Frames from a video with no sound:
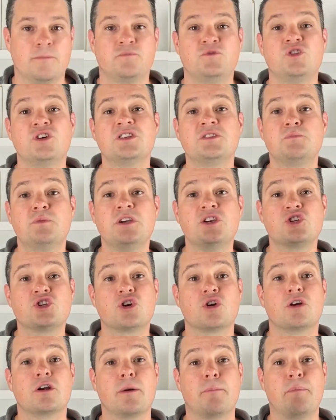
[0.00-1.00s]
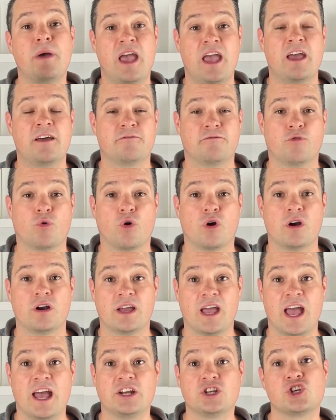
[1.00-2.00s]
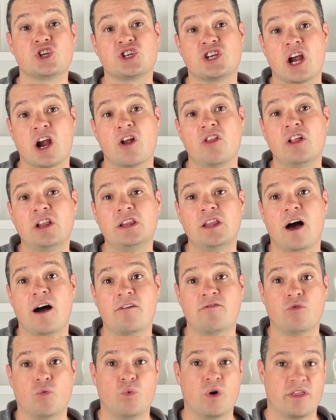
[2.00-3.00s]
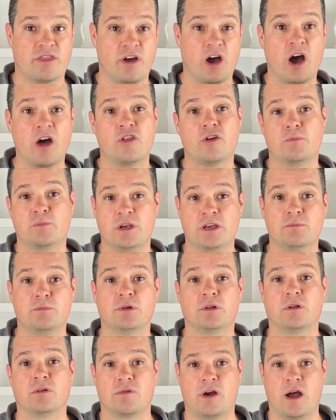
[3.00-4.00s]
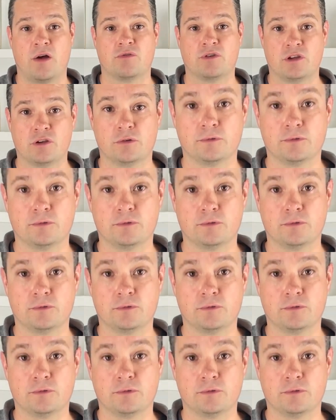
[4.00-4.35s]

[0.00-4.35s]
Just be sure to pay it forward and share the love with other people around you.